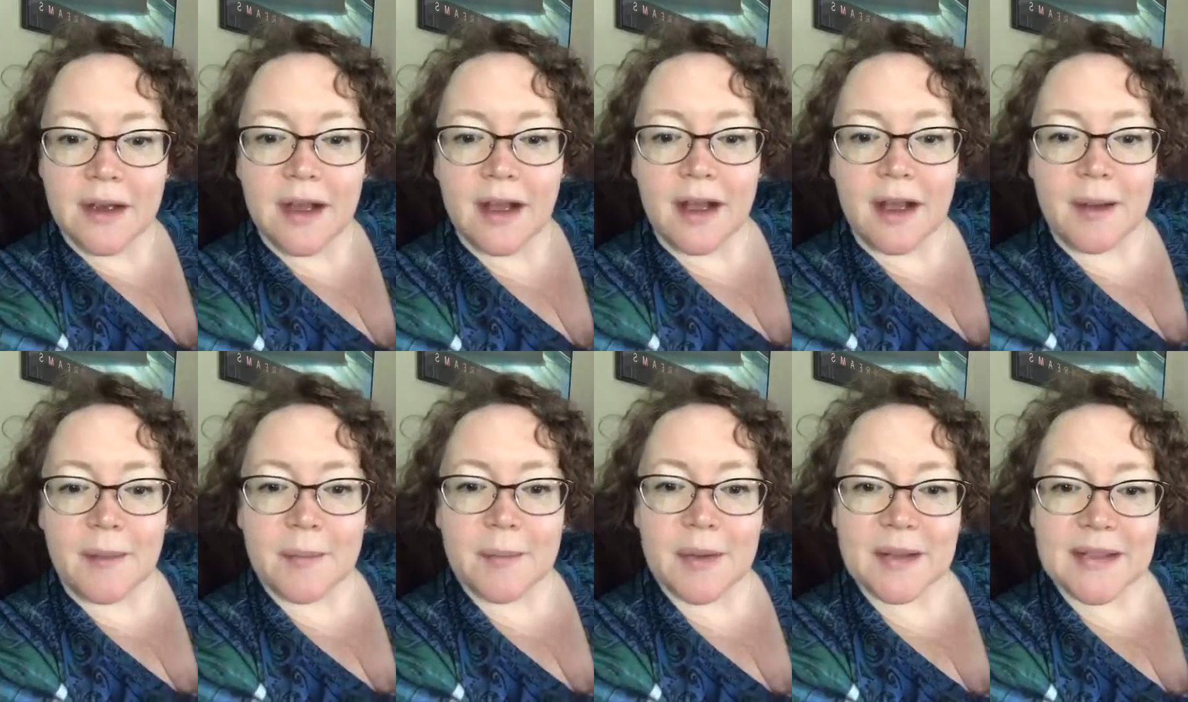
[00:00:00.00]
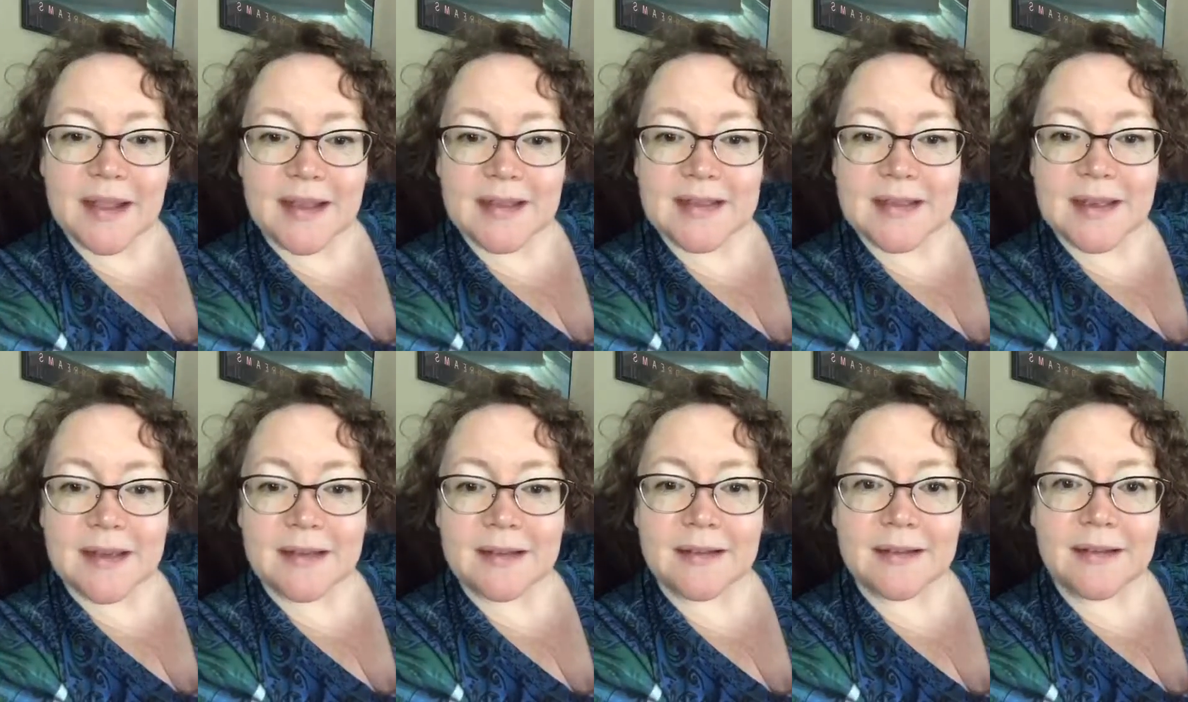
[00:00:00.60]
But that's
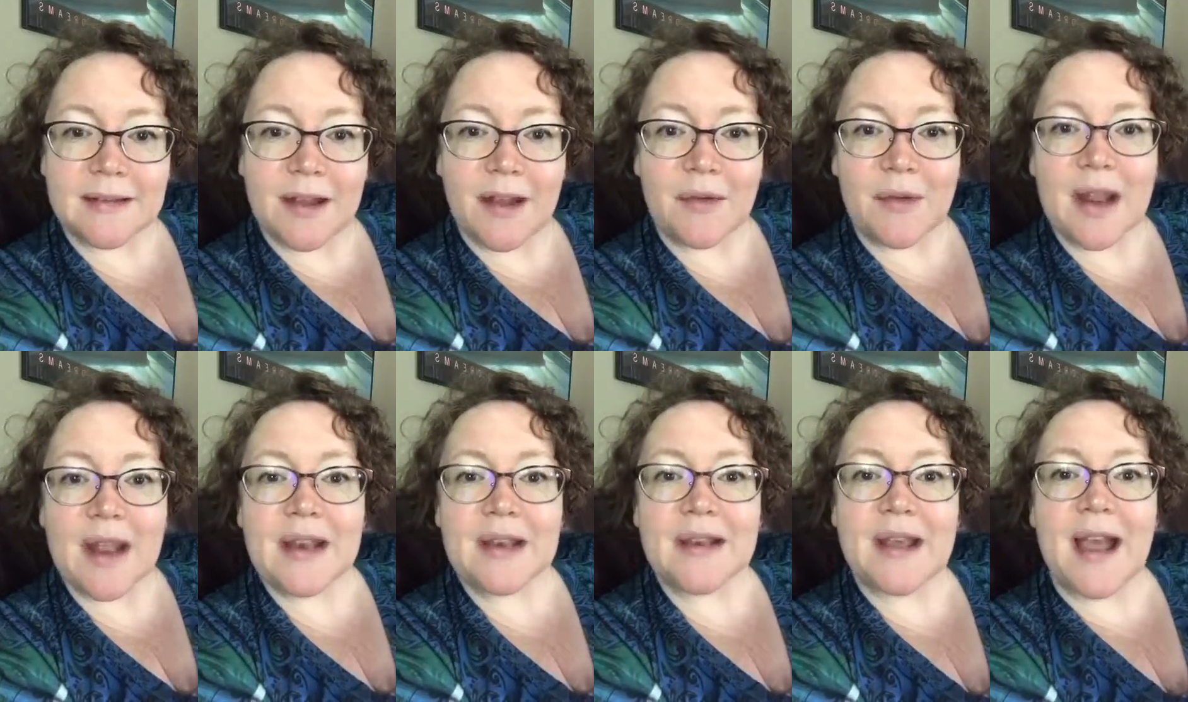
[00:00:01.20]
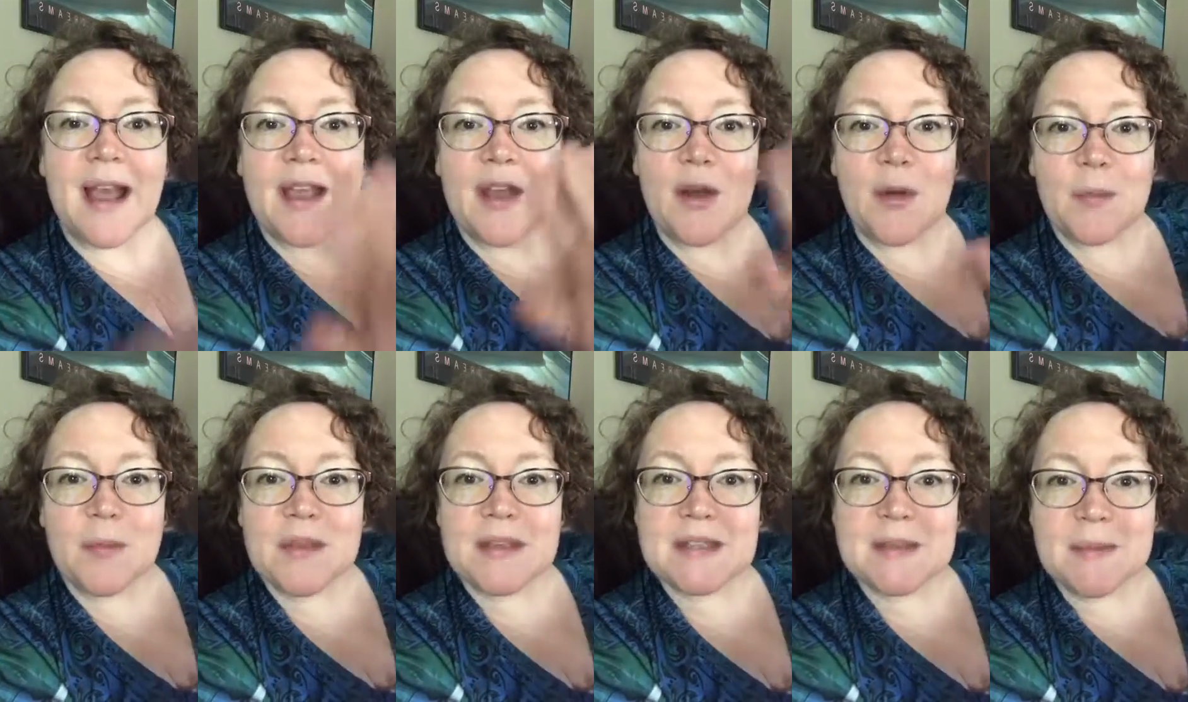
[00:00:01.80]
it. All right. I
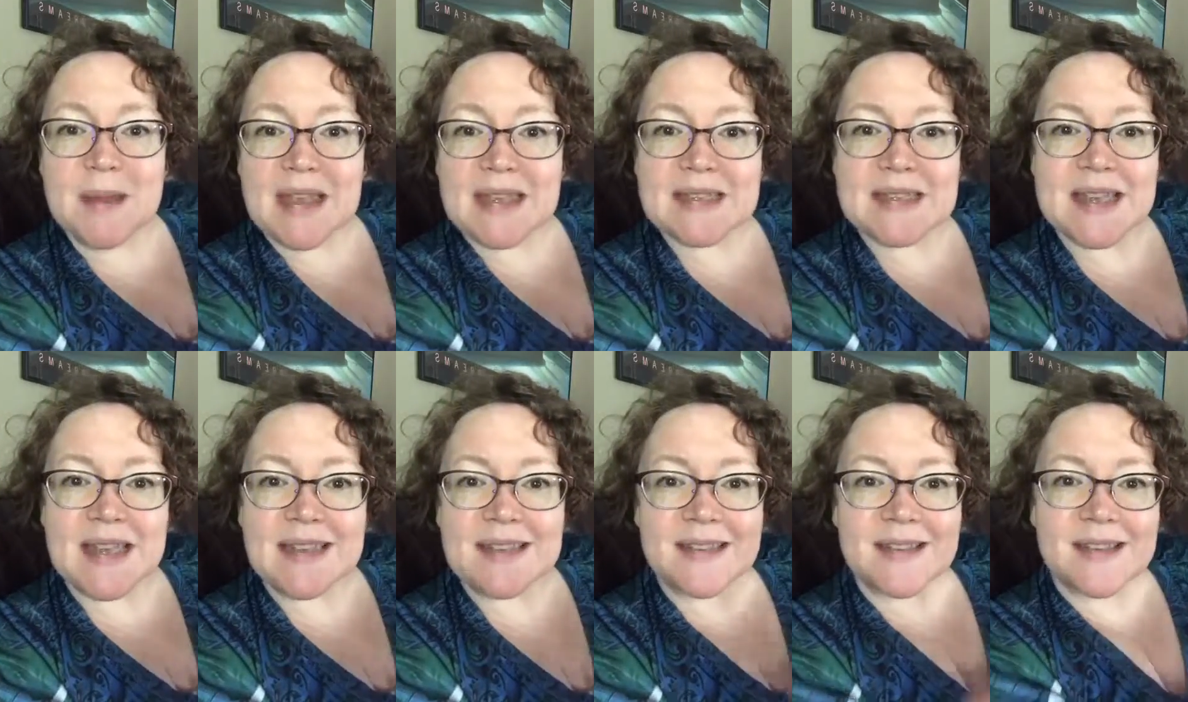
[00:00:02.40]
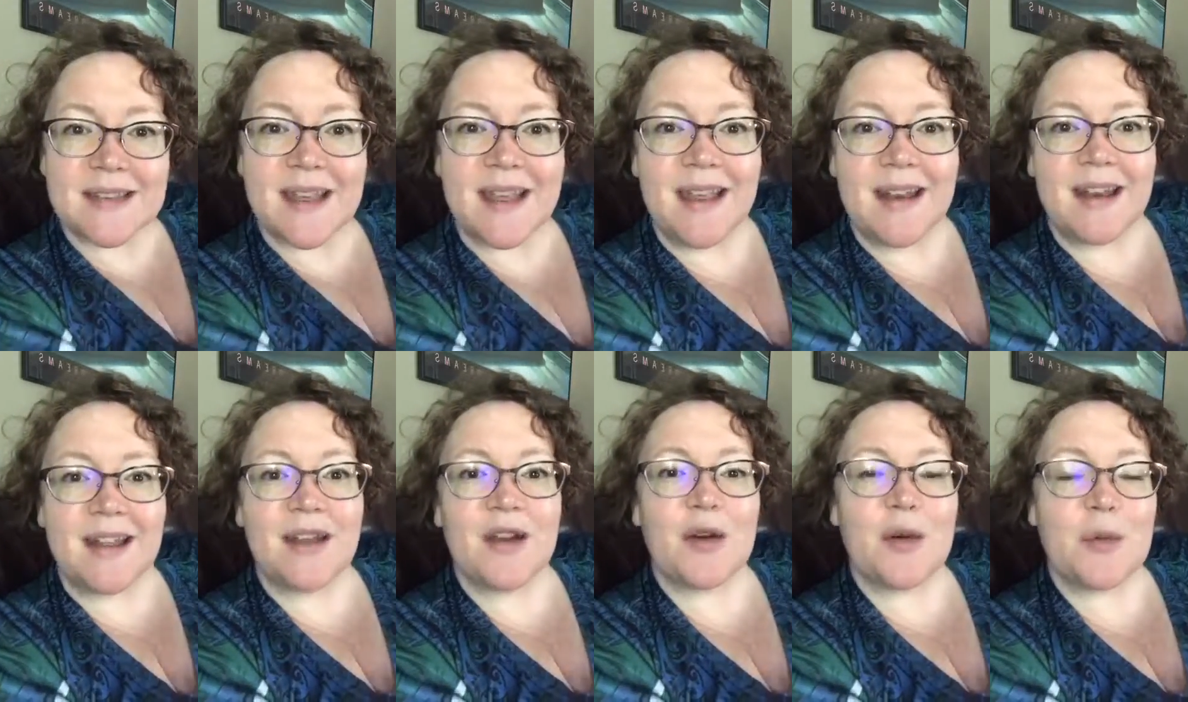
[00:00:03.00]
hope this makes sense, and
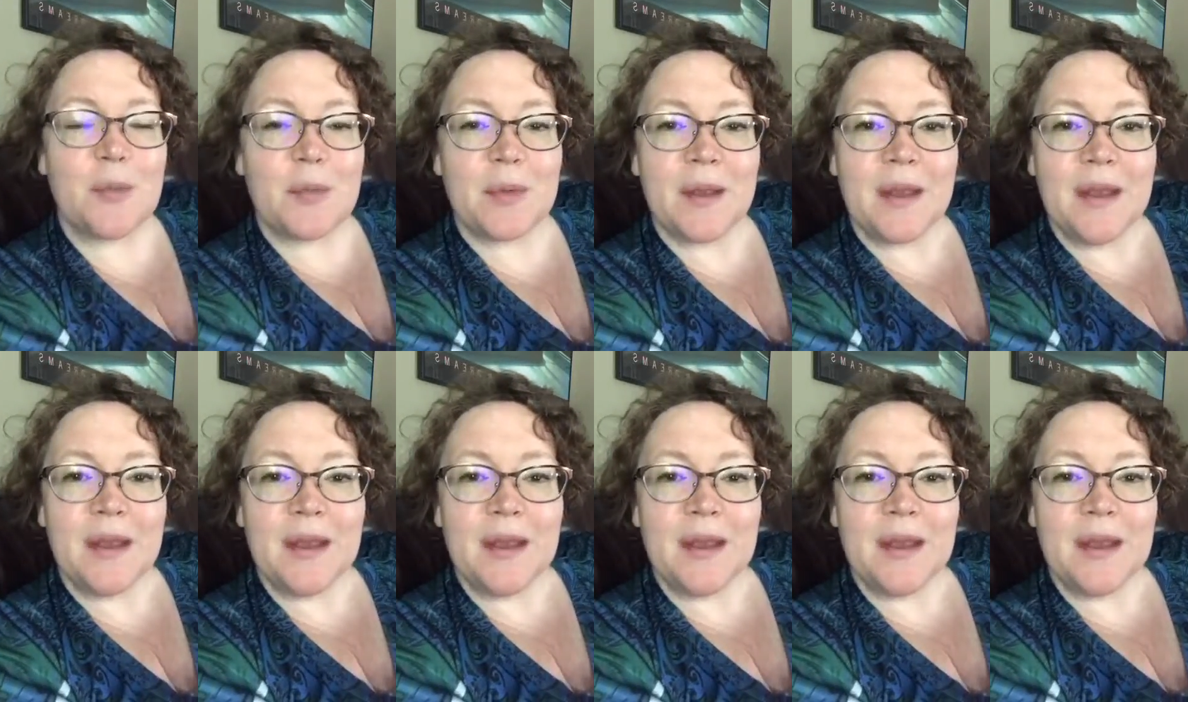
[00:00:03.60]
I hope